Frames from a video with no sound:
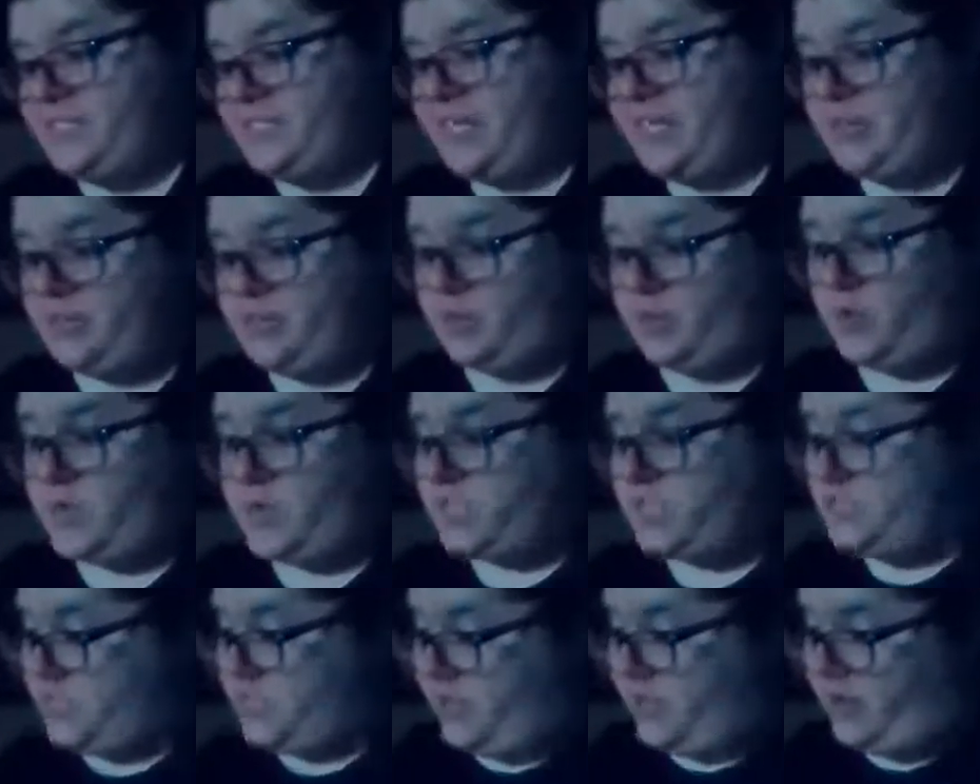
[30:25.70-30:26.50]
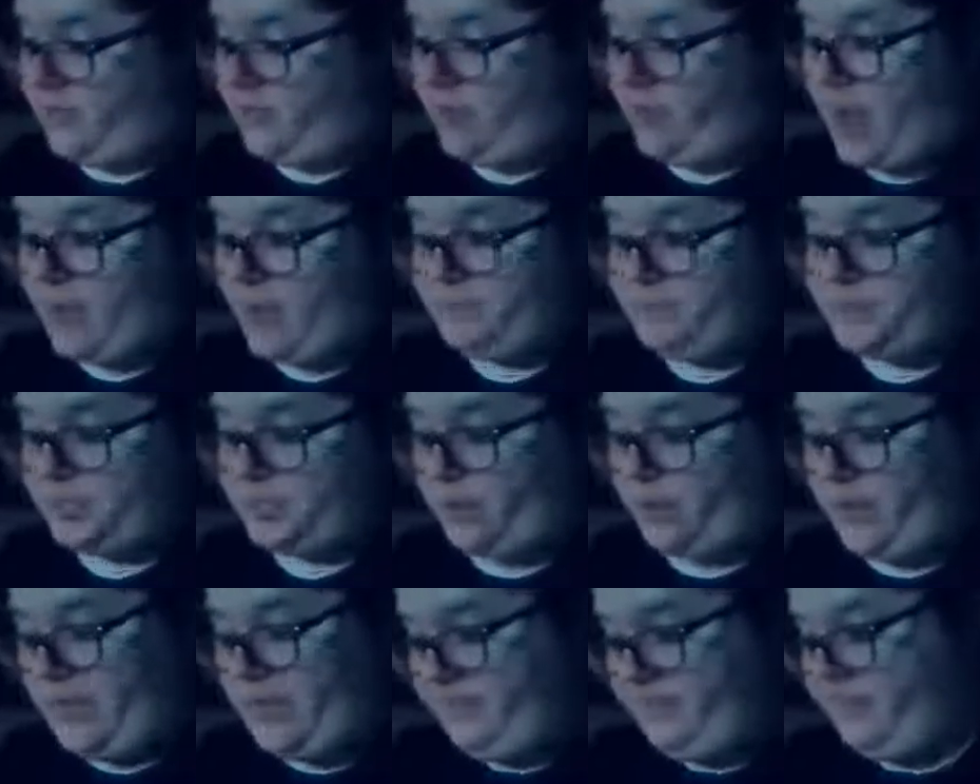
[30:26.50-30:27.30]
out of the wonton wrap.
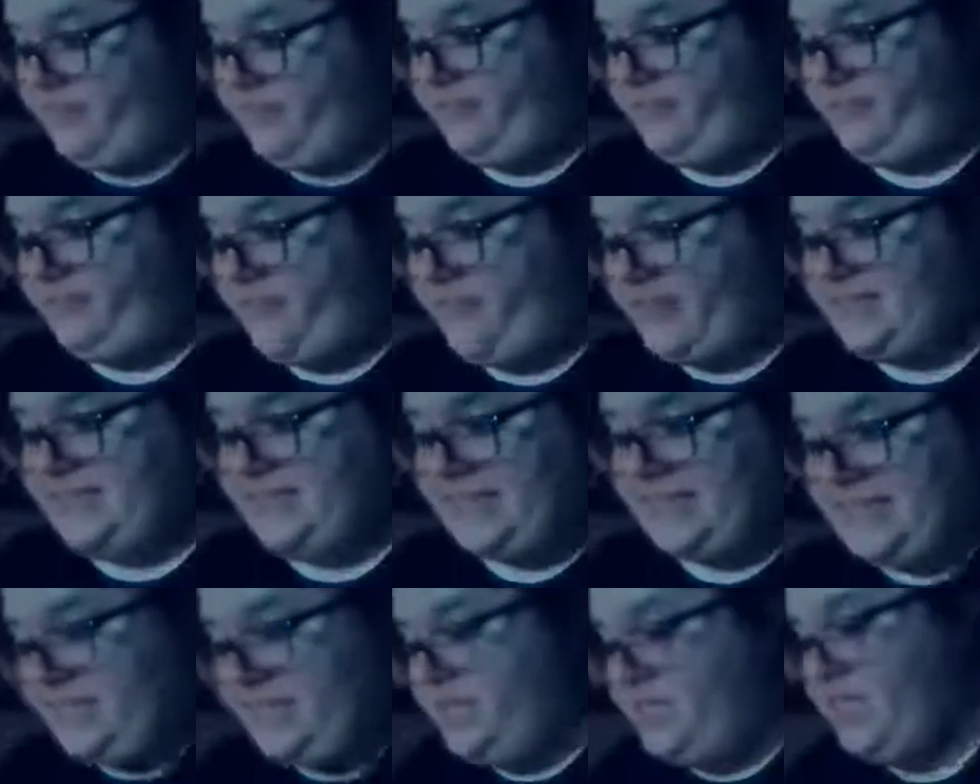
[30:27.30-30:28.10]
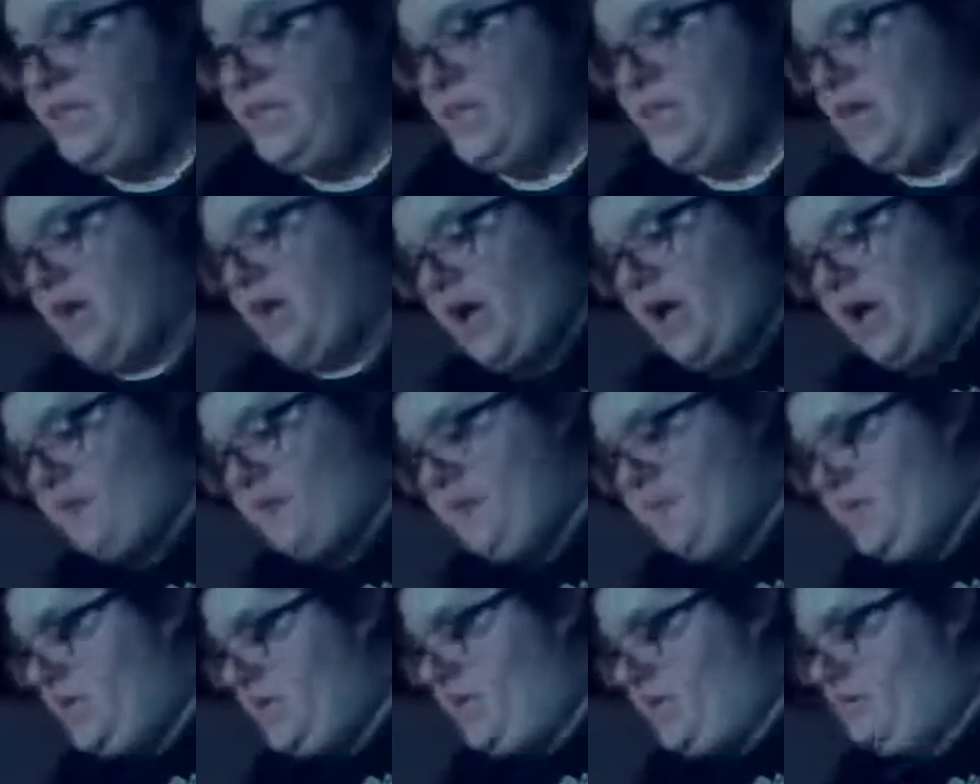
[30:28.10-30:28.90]
So even if I did, I
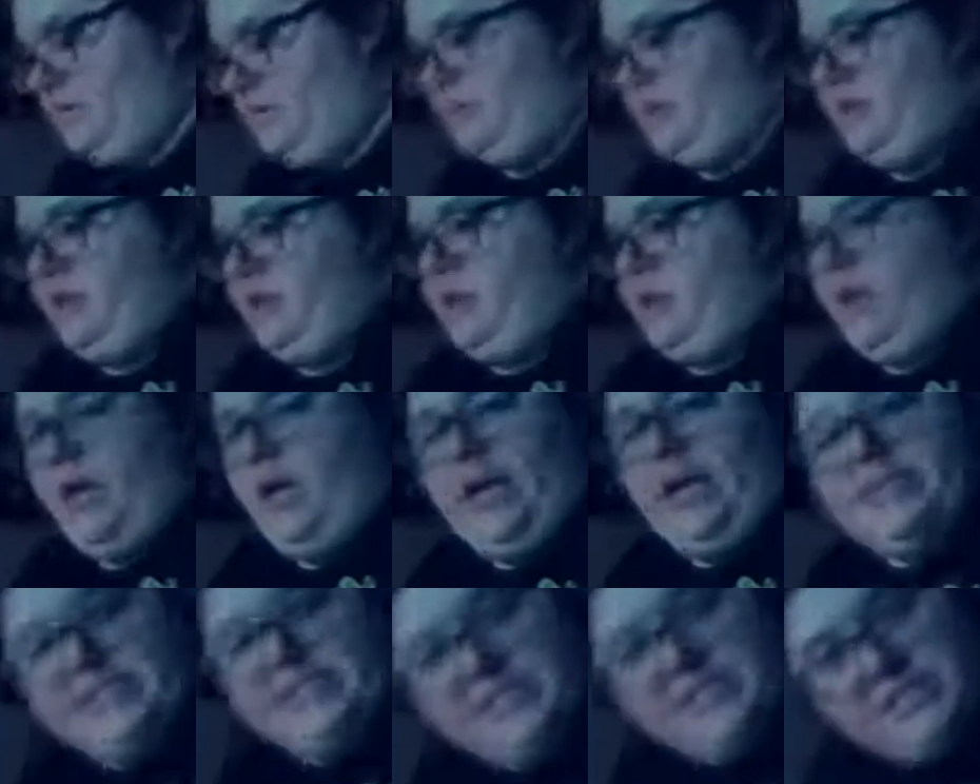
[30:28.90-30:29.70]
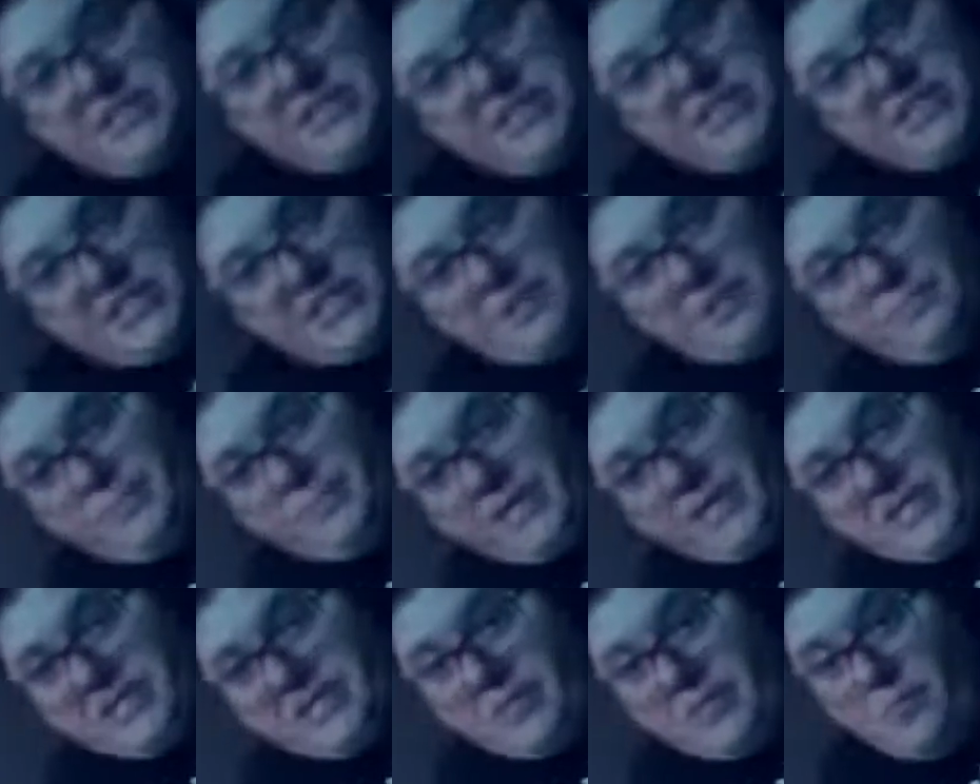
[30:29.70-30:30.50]
mean, I still need to
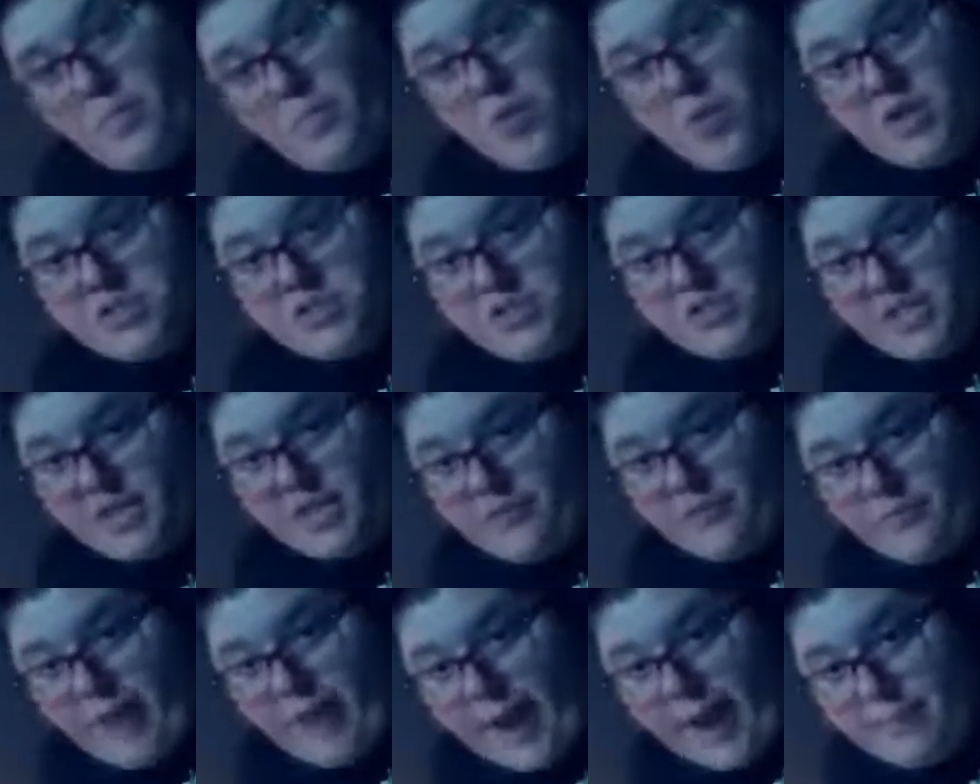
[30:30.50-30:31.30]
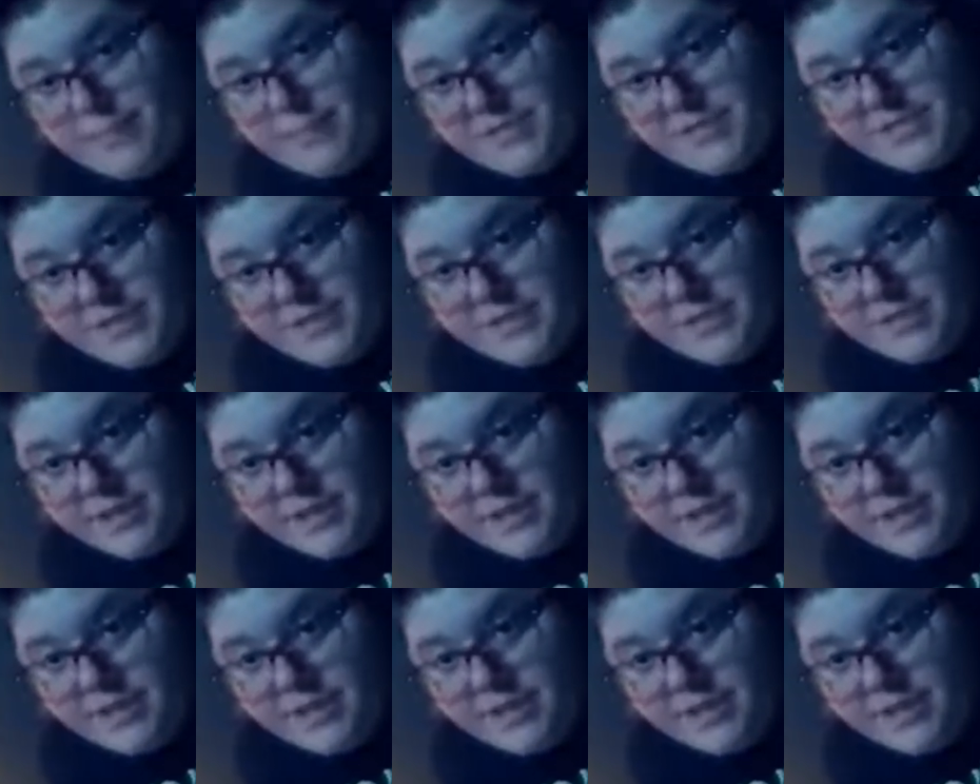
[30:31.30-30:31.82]
complete the wonton wraps.